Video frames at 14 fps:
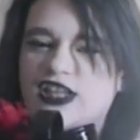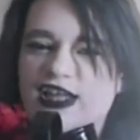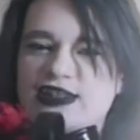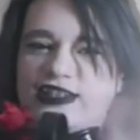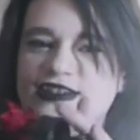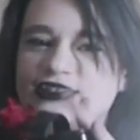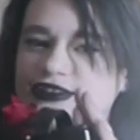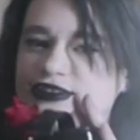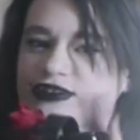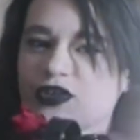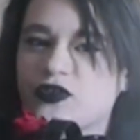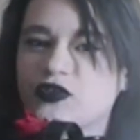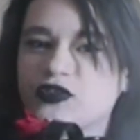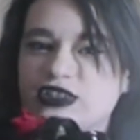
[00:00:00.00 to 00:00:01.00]
and these are
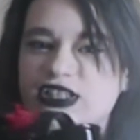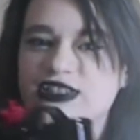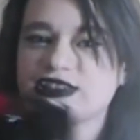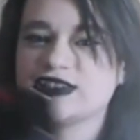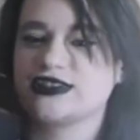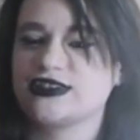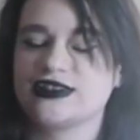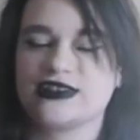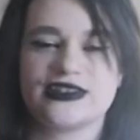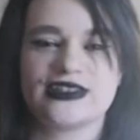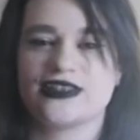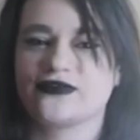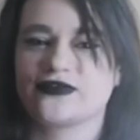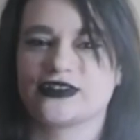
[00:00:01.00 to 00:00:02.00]
totally a
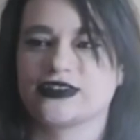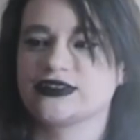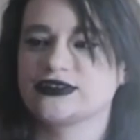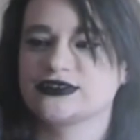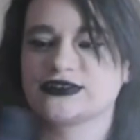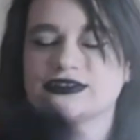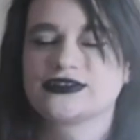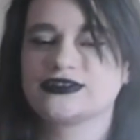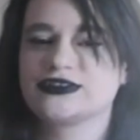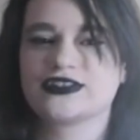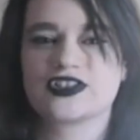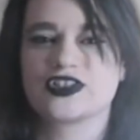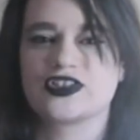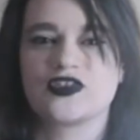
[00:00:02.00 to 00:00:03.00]
different
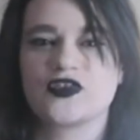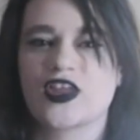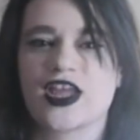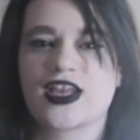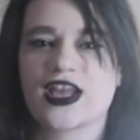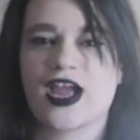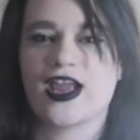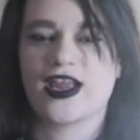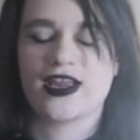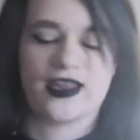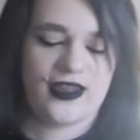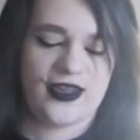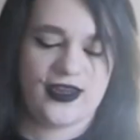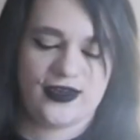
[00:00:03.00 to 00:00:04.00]
shoe than I
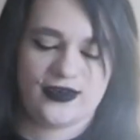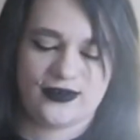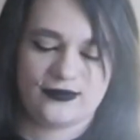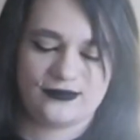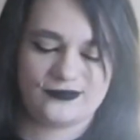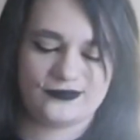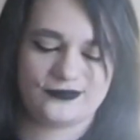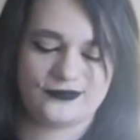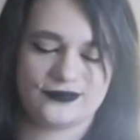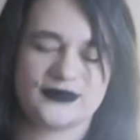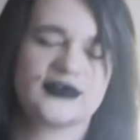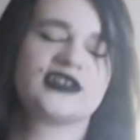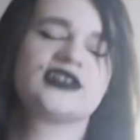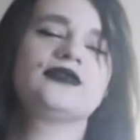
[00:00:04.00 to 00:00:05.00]
had,
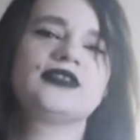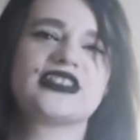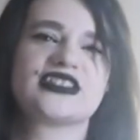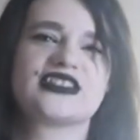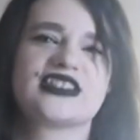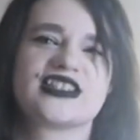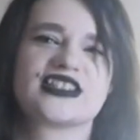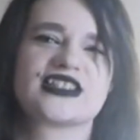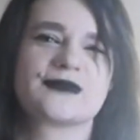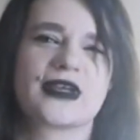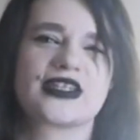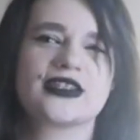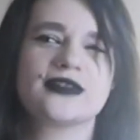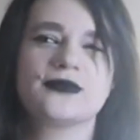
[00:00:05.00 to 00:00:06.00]
I don't want to say
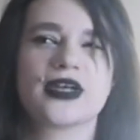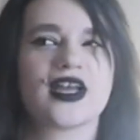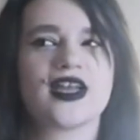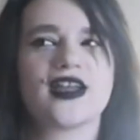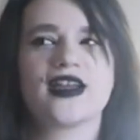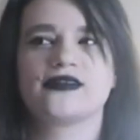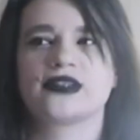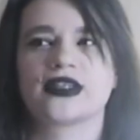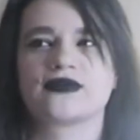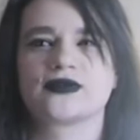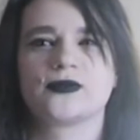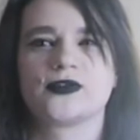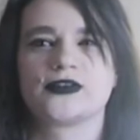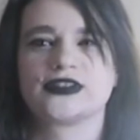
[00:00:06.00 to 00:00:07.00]
expected, but I had
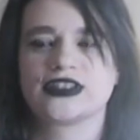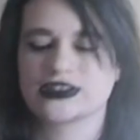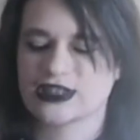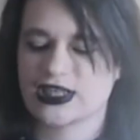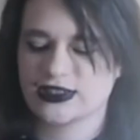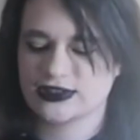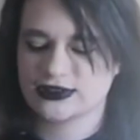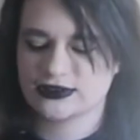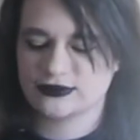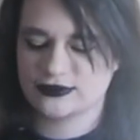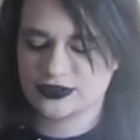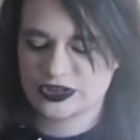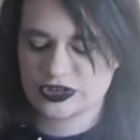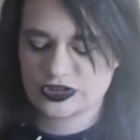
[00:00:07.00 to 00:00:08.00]
never worn this kind of
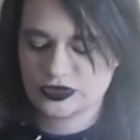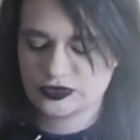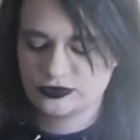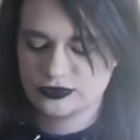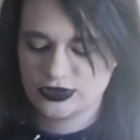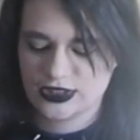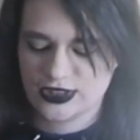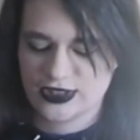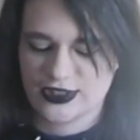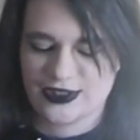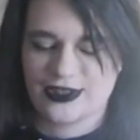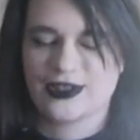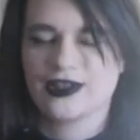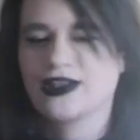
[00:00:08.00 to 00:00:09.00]
shoe.
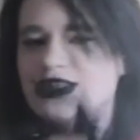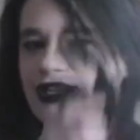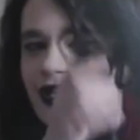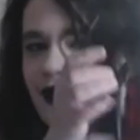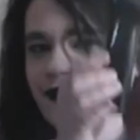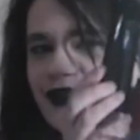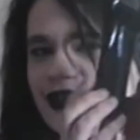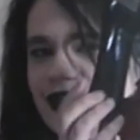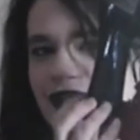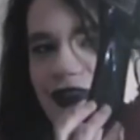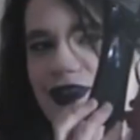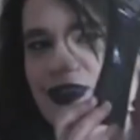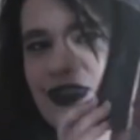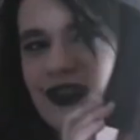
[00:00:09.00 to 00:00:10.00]
It almost
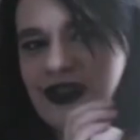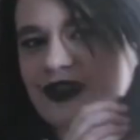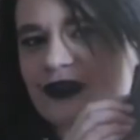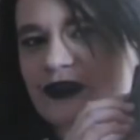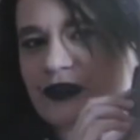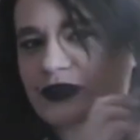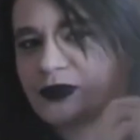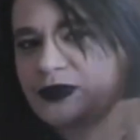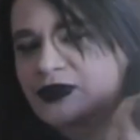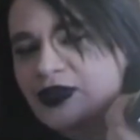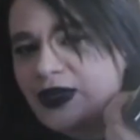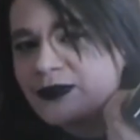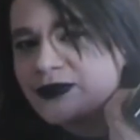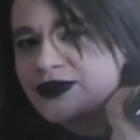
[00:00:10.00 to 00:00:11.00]
looks like a stripper
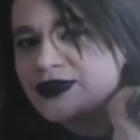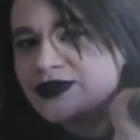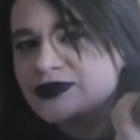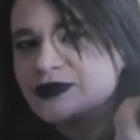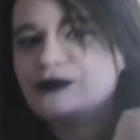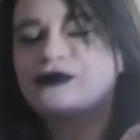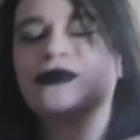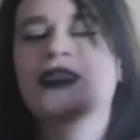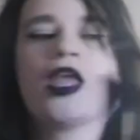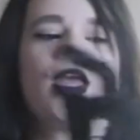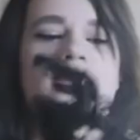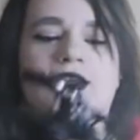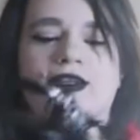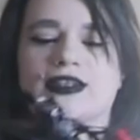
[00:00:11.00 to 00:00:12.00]
type shoe
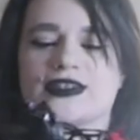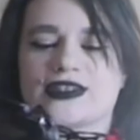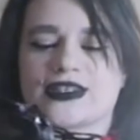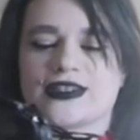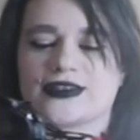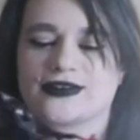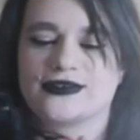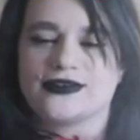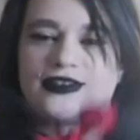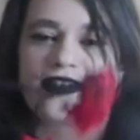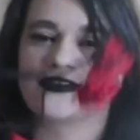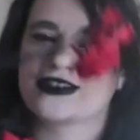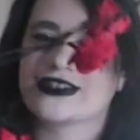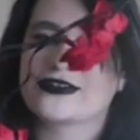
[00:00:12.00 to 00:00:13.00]
because like, you
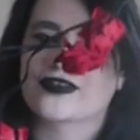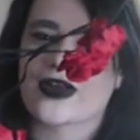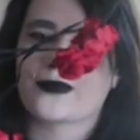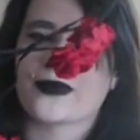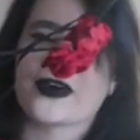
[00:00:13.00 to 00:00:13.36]
know, these wrap